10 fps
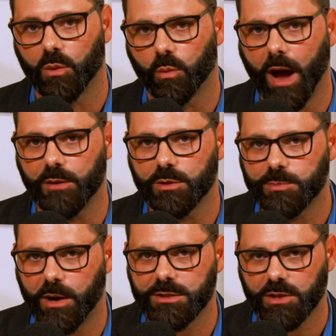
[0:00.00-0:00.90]

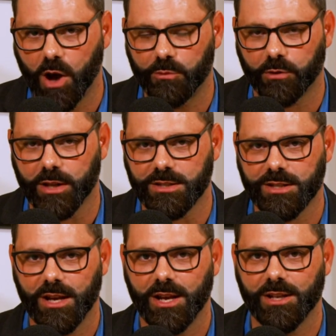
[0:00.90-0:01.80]

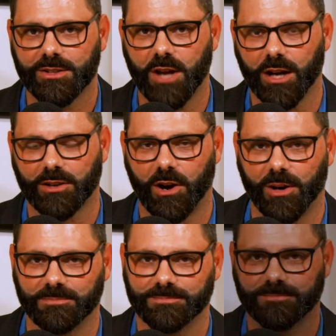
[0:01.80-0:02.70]
Rightresponseconference.com.